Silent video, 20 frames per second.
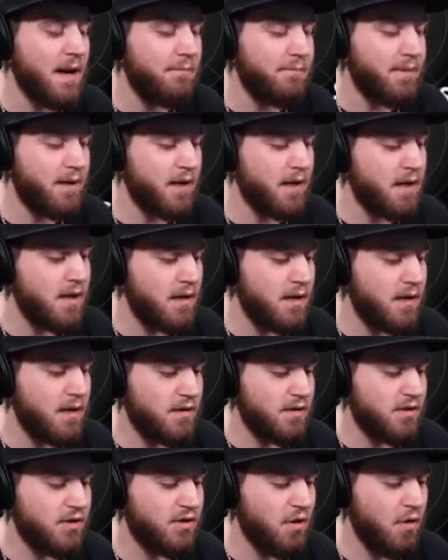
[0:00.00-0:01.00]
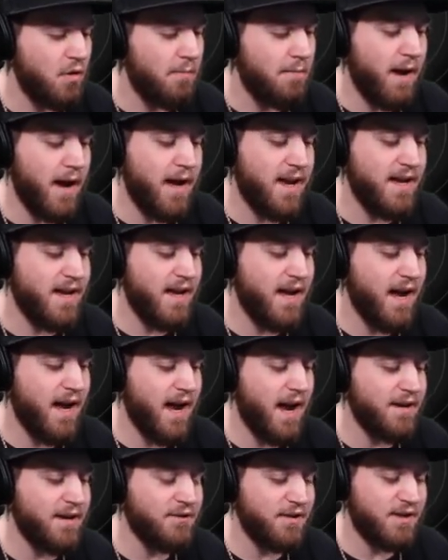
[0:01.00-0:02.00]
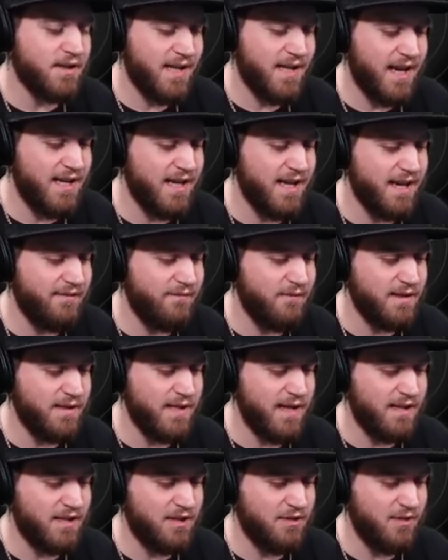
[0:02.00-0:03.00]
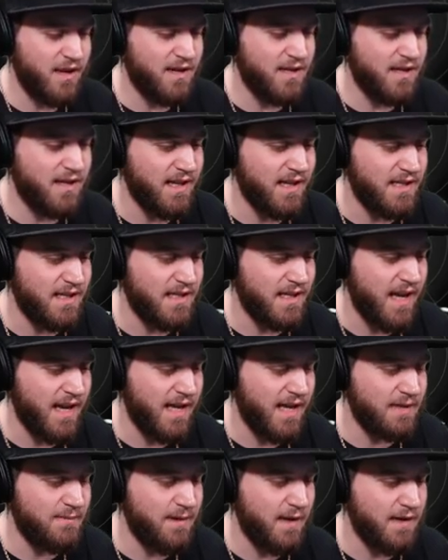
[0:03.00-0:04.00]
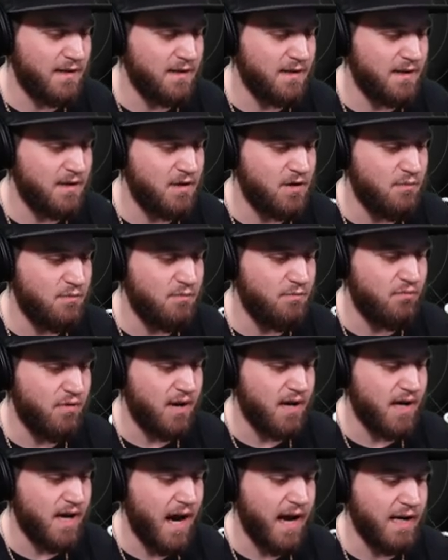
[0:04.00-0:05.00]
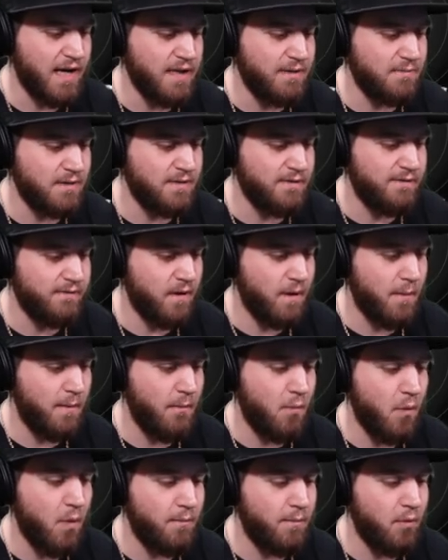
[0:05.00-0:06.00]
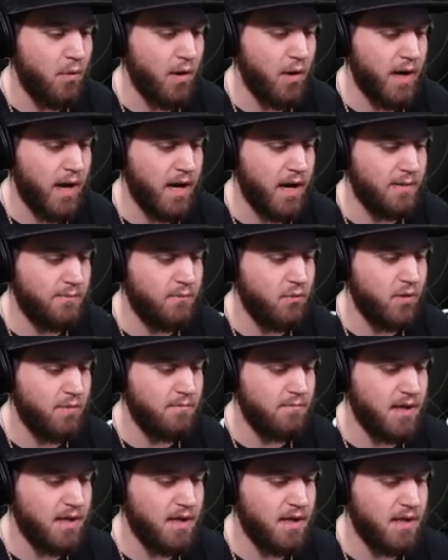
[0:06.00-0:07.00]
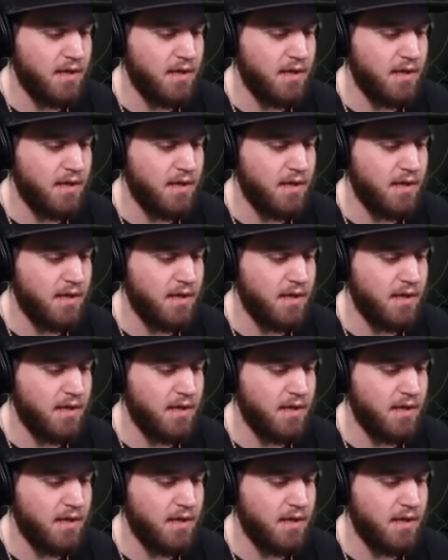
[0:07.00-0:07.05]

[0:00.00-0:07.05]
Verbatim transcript: But, so my understanding of what Death Stranding is like is basically you bring items from point A to point B